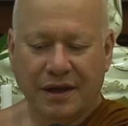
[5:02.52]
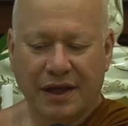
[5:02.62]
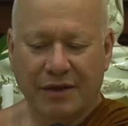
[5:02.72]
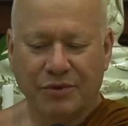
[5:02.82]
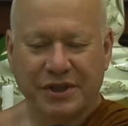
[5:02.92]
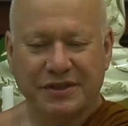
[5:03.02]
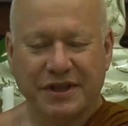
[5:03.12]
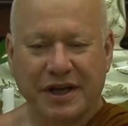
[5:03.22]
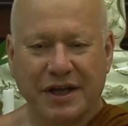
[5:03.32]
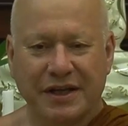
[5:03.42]
And what is
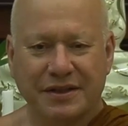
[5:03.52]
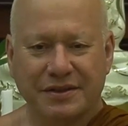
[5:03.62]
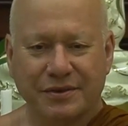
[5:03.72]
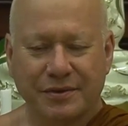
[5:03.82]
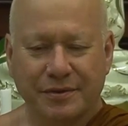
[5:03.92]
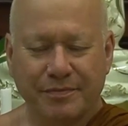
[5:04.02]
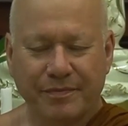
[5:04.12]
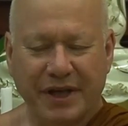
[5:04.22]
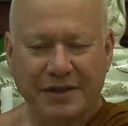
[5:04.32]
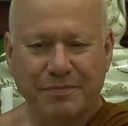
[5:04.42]
the highest or
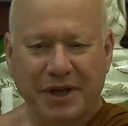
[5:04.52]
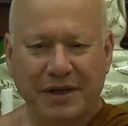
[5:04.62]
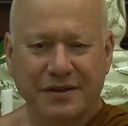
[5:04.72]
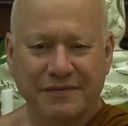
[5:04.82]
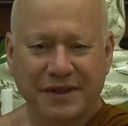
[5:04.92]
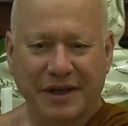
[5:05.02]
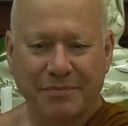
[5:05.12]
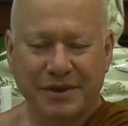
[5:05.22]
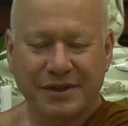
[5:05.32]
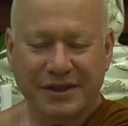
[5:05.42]
best part of the
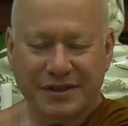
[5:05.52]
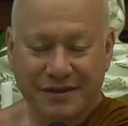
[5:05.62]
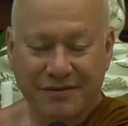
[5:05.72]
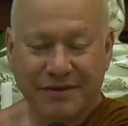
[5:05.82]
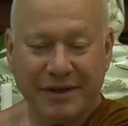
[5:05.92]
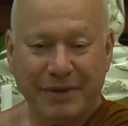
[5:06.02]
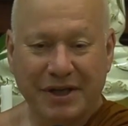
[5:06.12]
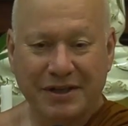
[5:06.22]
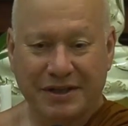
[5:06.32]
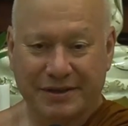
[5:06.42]
Dhamma is
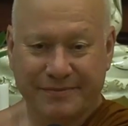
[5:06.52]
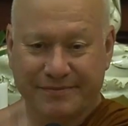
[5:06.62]
Nibbana,